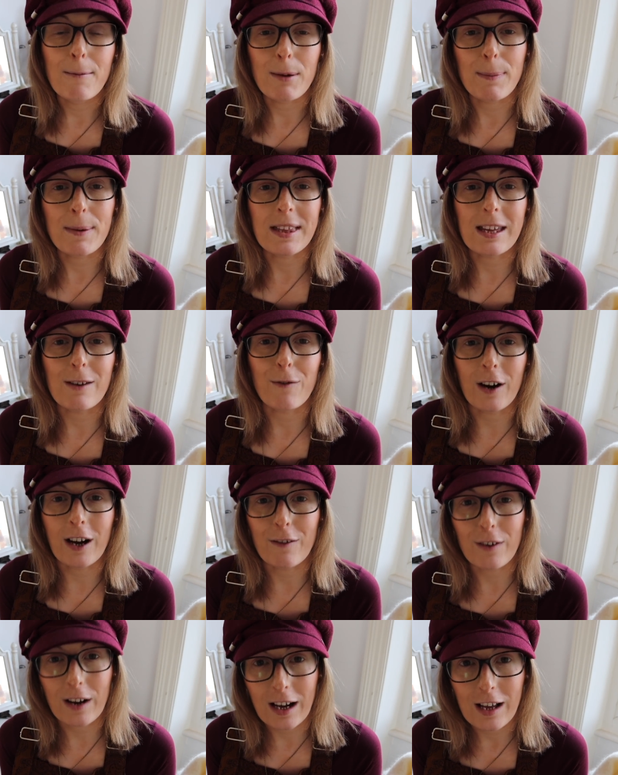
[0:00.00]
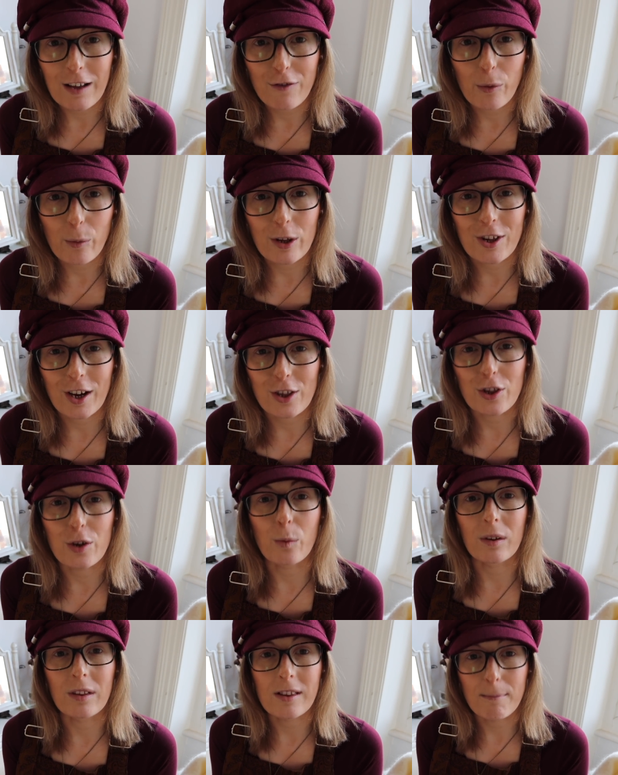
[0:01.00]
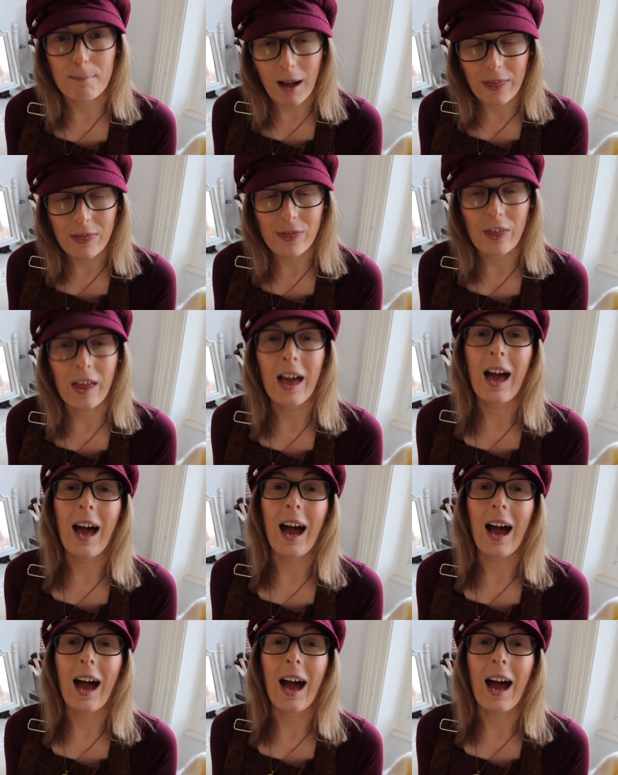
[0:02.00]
BBC Five Live, which I do once a month,